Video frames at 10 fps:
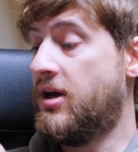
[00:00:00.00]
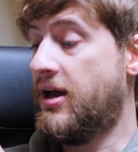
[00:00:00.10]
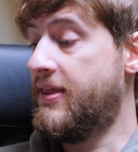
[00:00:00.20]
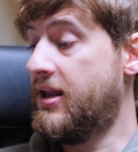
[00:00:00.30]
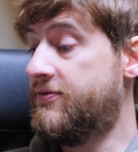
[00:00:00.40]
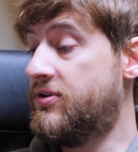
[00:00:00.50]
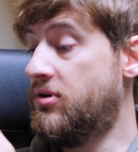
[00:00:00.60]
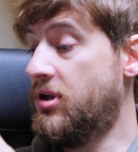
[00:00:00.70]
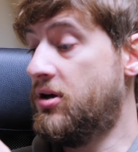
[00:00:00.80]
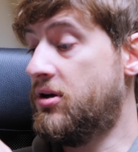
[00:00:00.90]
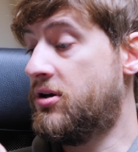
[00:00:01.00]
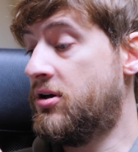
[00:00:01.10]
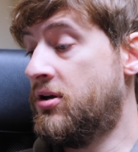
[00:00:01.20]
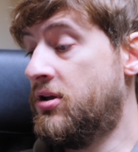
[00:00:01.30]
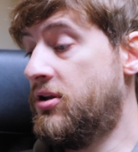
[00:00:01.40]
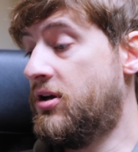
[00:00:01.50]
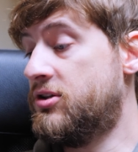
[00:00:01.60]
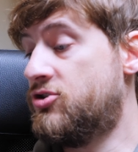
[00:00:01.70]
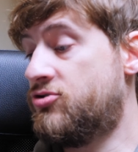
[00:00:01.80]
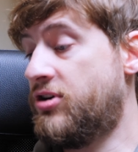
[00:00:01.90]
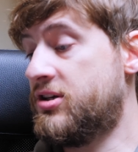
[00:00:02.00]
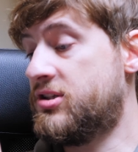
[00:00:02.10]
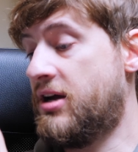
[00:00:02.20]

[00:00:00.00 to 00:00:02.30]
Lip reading: and then if you look, you can stretch